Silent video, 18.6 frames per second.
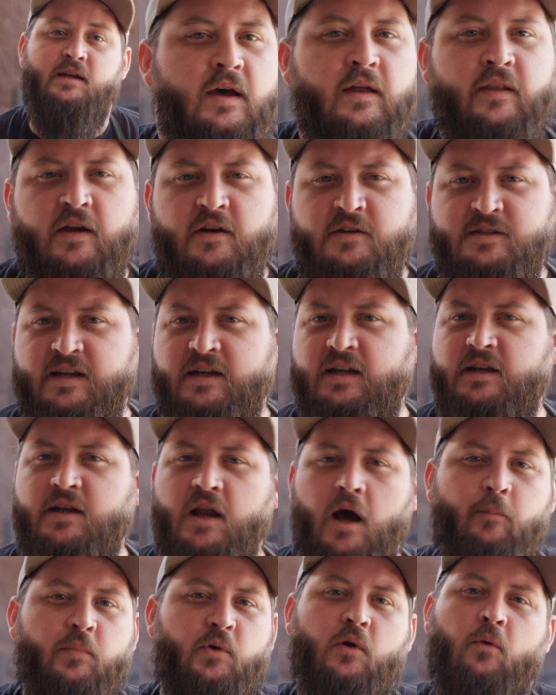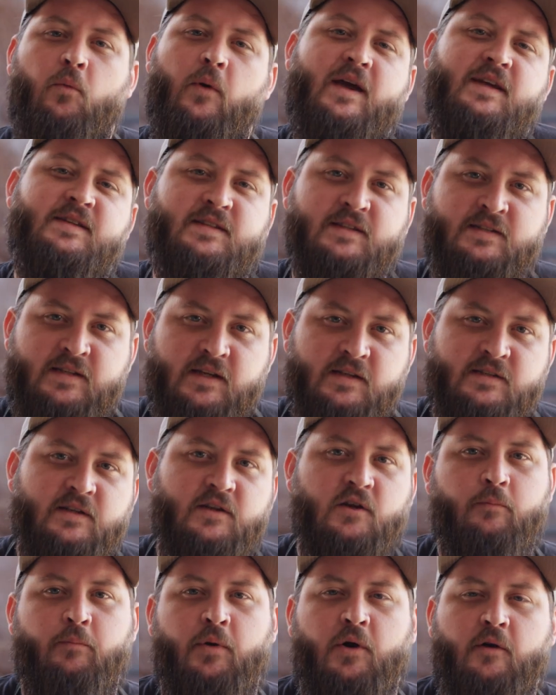There's any number of ways to season
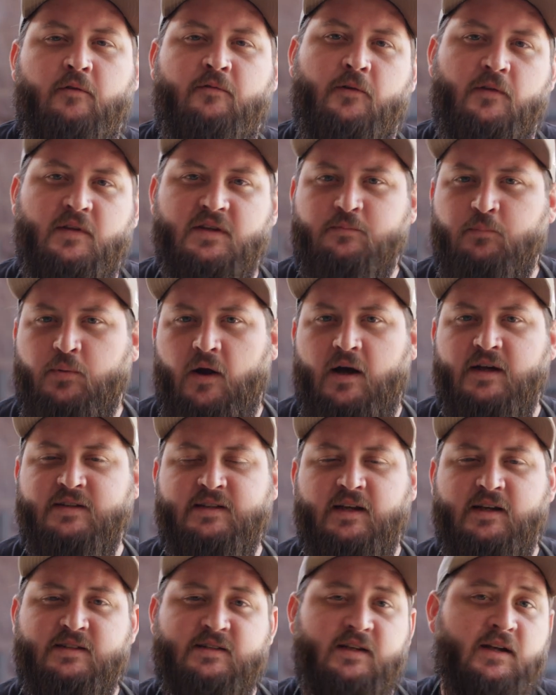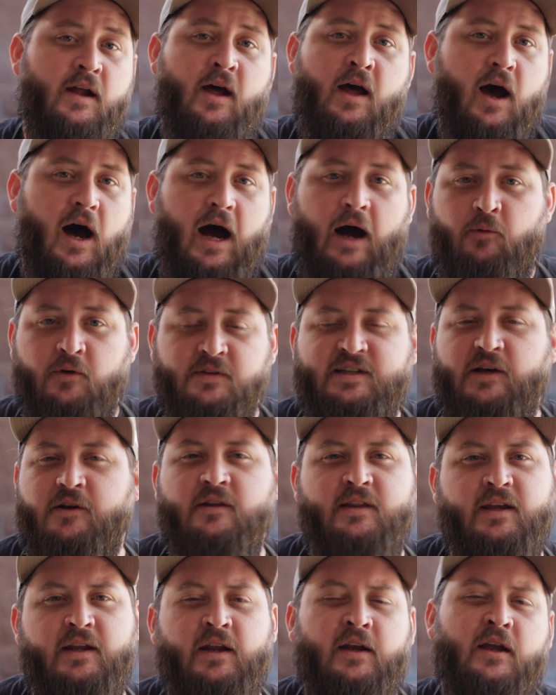your bird for this process, and I won't tell you
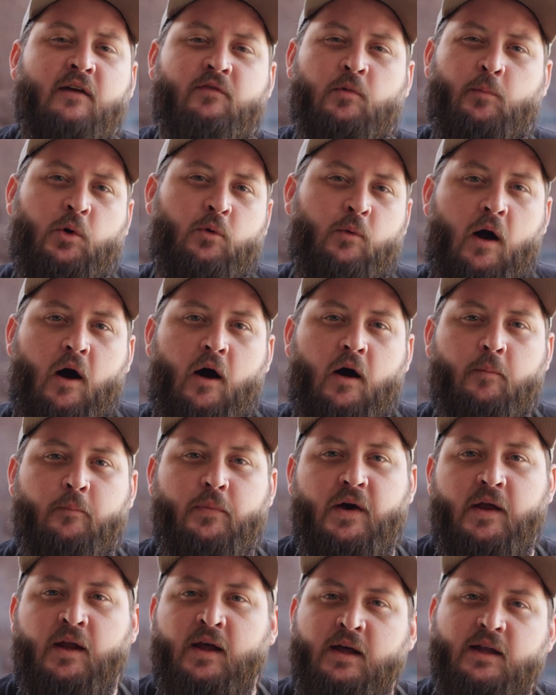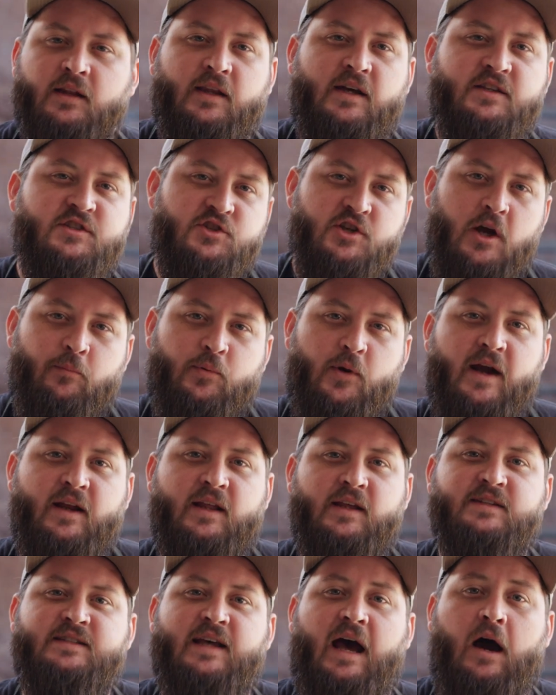that any of them are wrong, but let's jump right
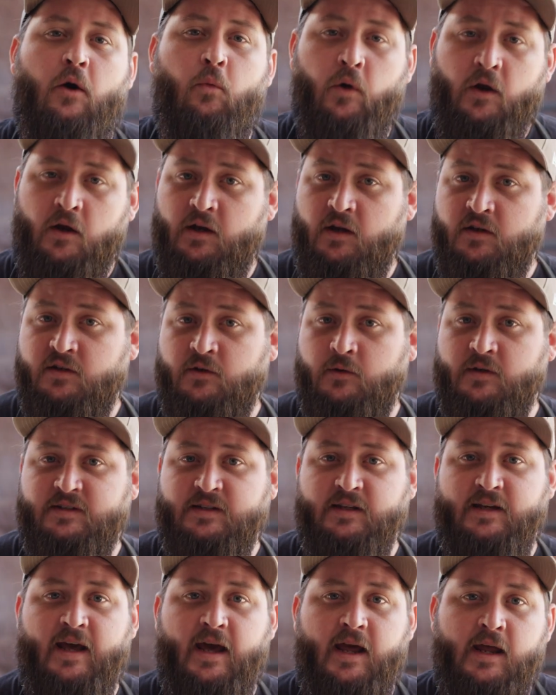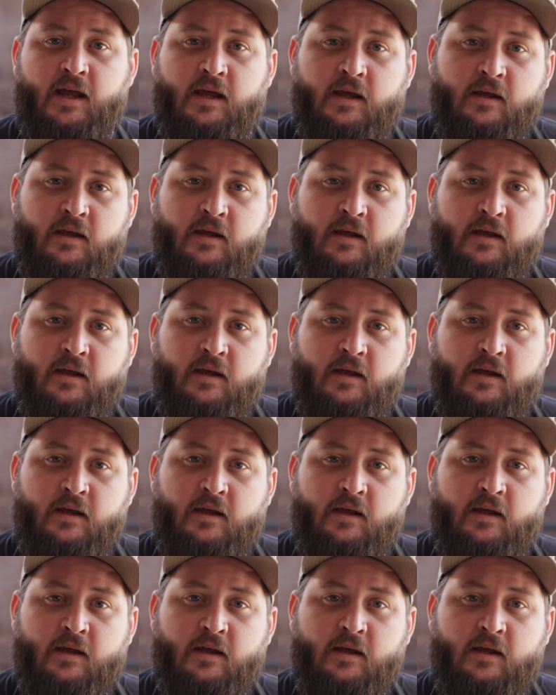into how we're gonna do it today.